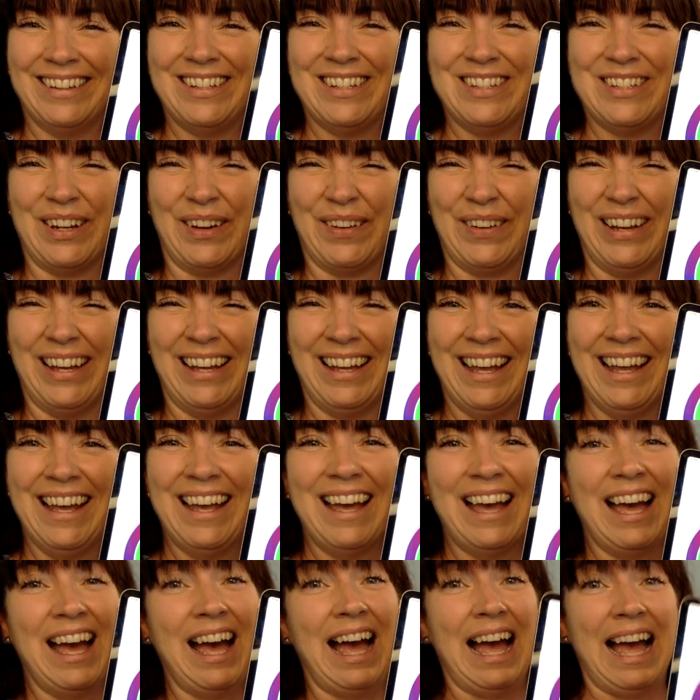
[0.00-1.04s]
so,
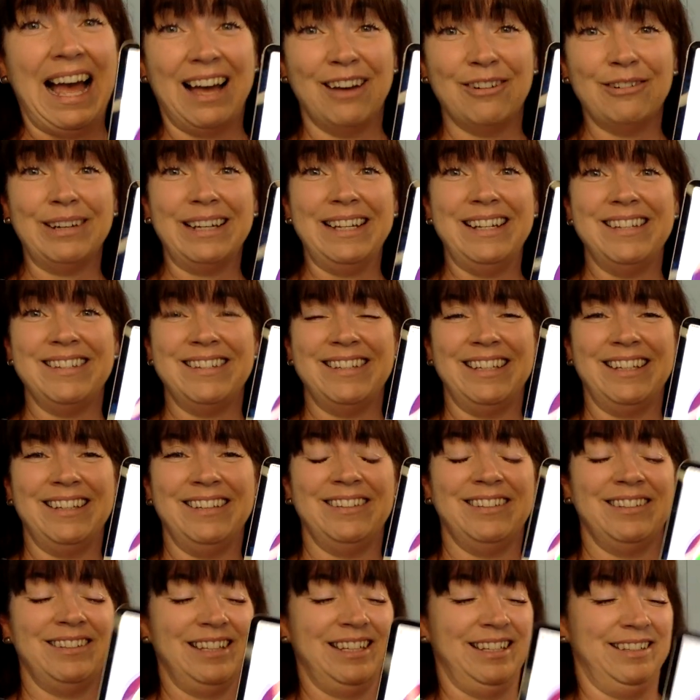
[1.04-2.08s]
how easy
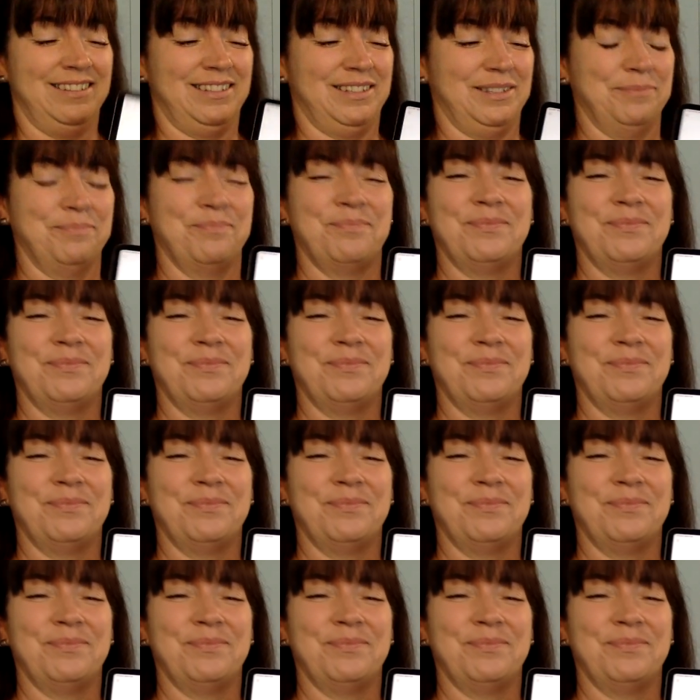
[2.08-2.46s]
is this?